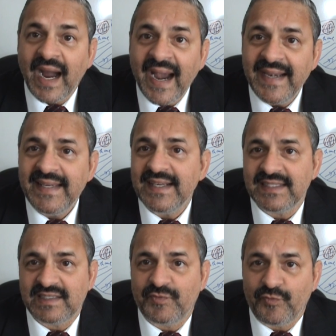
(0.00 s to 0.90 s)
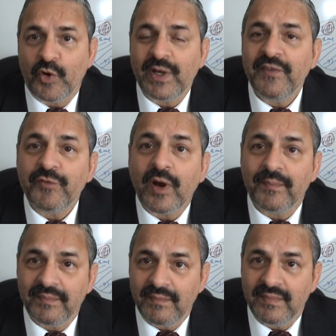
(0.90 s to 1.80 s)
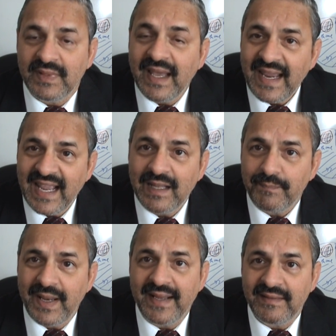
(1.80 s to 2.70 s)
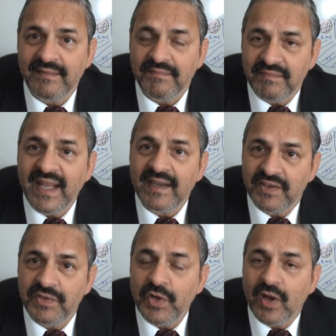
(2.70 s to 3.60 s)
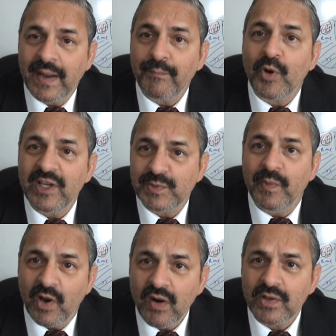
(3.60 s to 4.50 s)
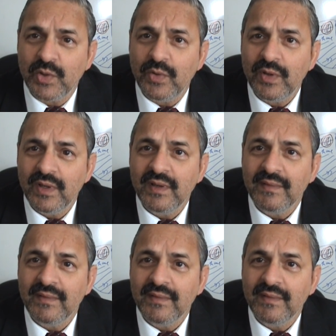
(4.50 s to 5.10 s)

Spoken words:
ideas floating from the health plan that your employees belong to,